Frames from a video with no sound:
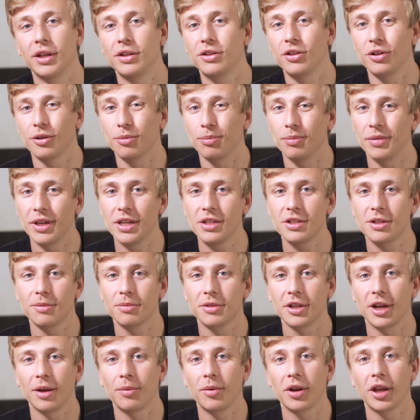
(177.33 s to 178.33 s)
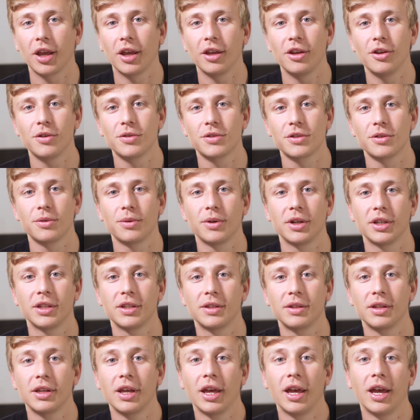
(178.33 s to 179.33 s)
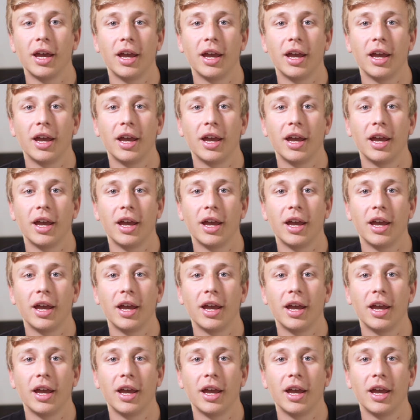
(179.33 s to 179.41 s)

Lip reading: It took me some time to get used to it.